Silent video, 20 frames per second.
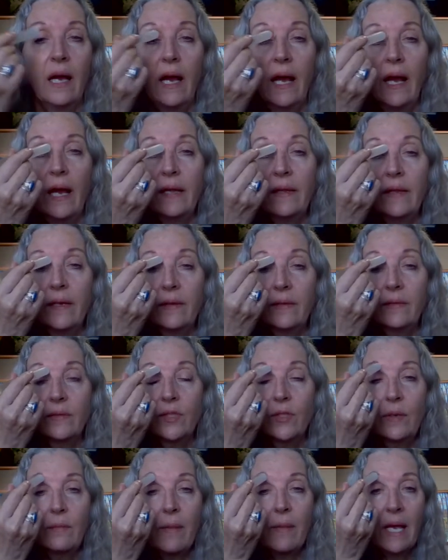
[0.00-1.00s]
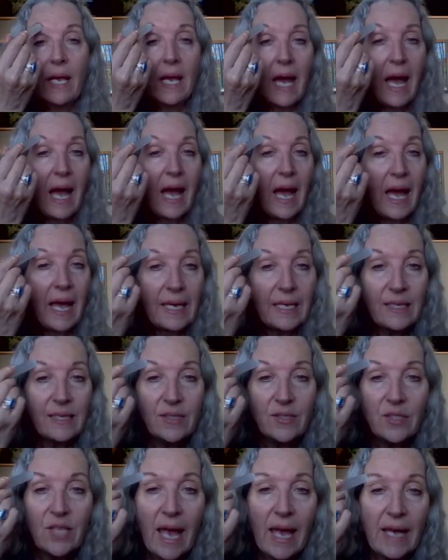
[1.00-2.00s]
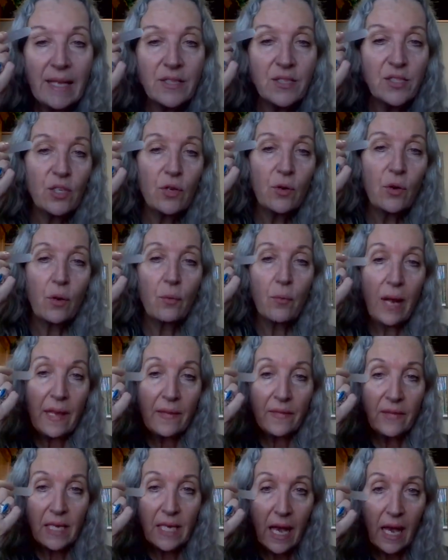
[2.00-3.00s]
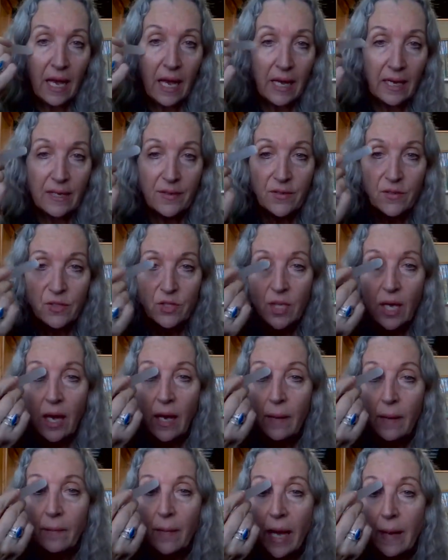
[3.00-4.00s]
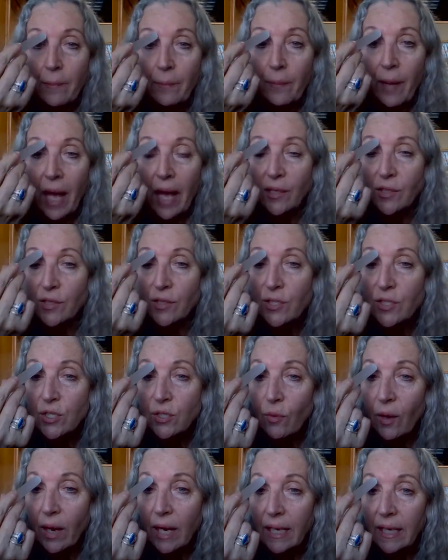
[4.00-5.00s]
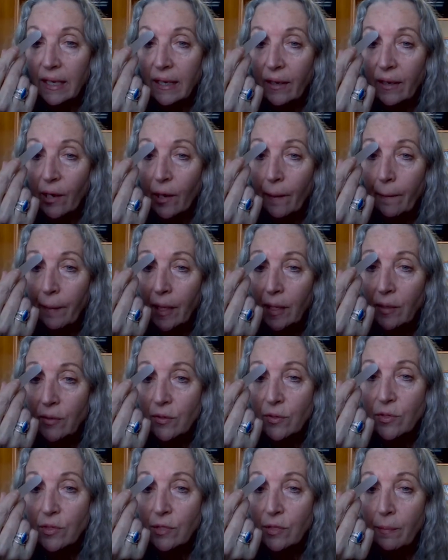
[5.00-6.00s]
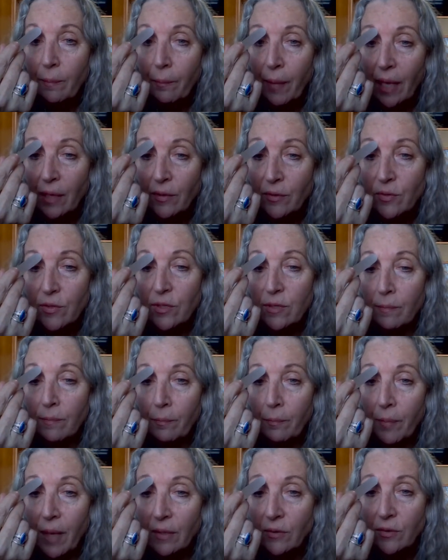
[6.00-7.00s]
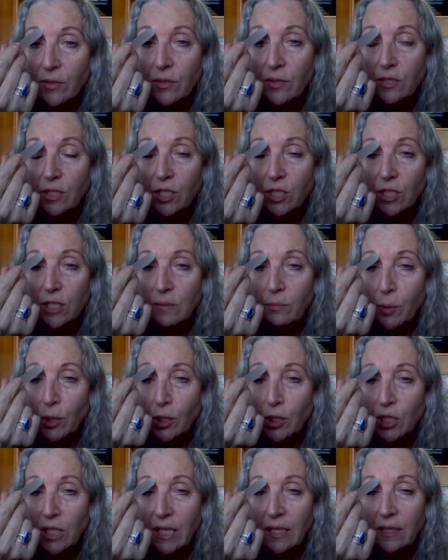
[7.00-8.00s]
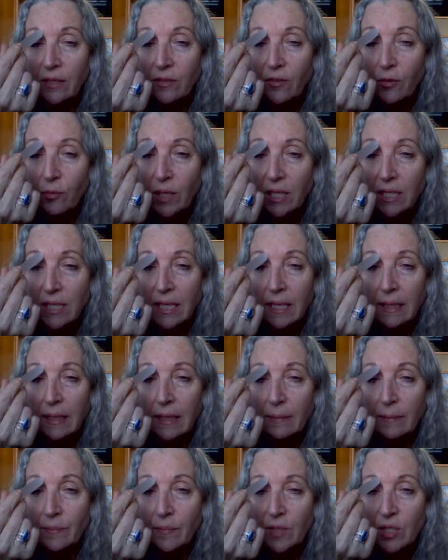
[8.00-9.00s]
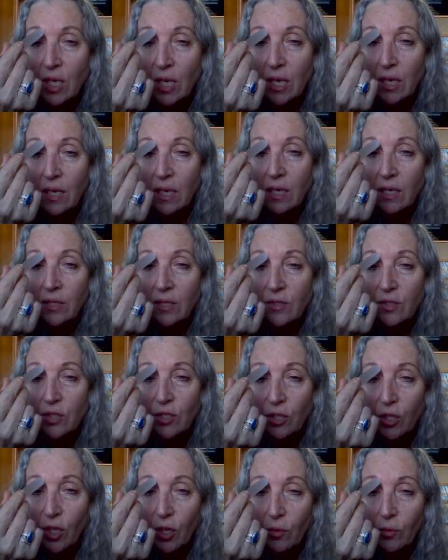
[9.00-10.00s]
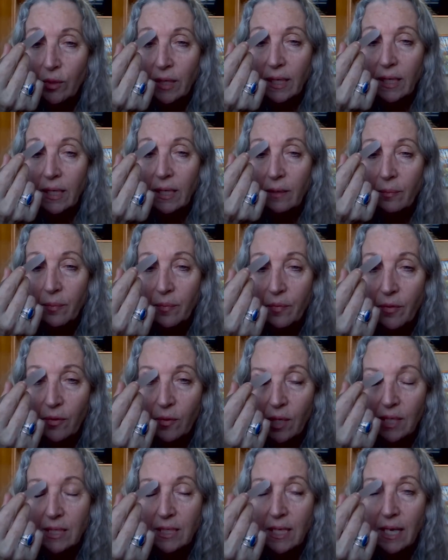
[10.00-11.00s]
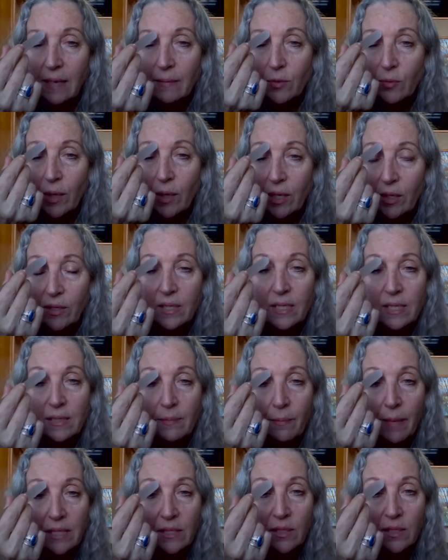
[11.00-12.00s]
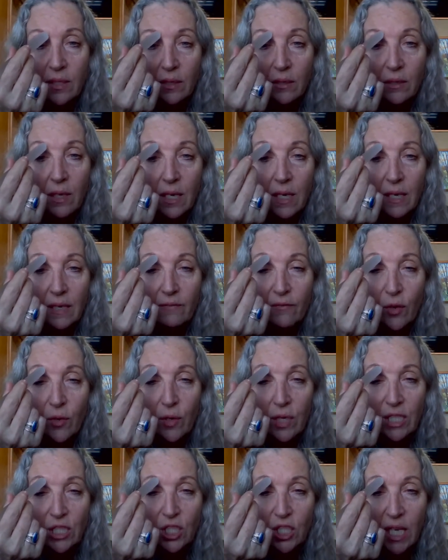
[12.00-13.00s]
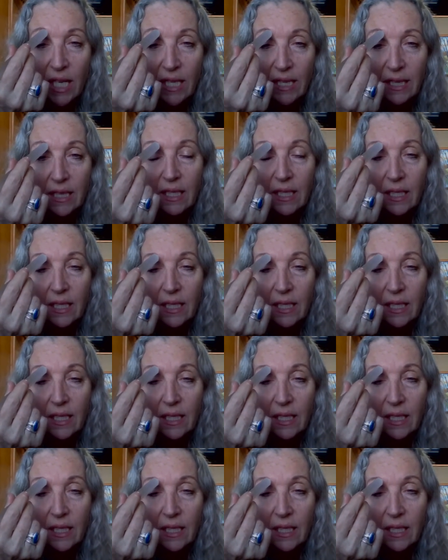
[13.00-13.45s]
And then I'm doing my eyes. And so around the eyes, I pulse right here. Pulse, pulse, pulse. Just pushing 3 times slowly. 3 times right on this muscle, very gently.